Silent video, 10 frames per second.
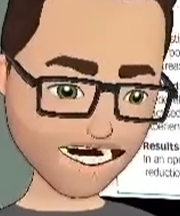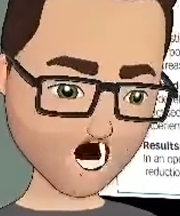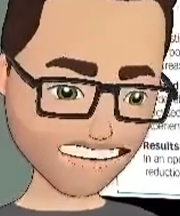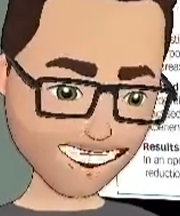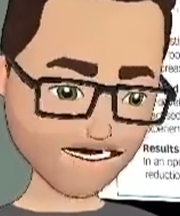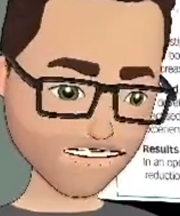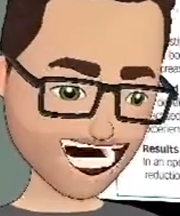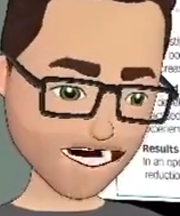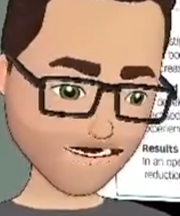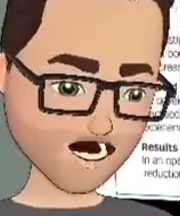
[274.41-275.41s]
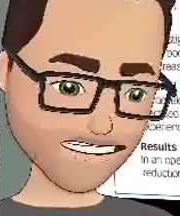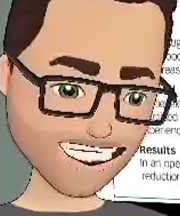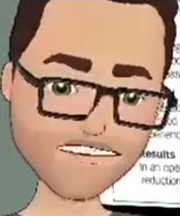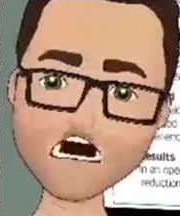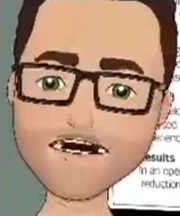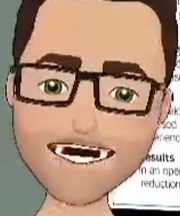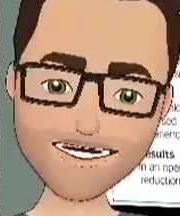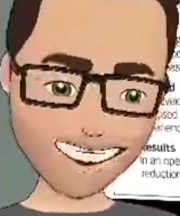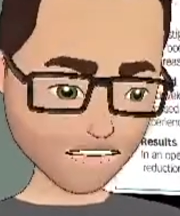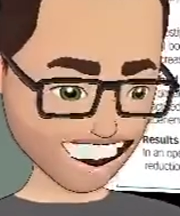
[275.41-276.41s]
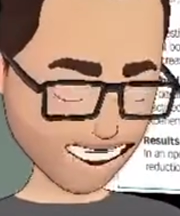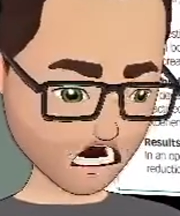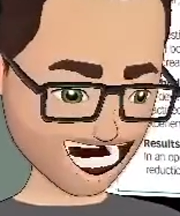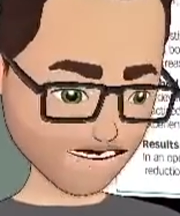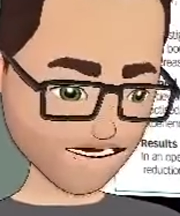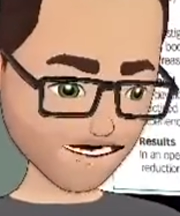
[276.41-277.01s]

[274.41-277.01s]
there was only 15 patients who practiced with this,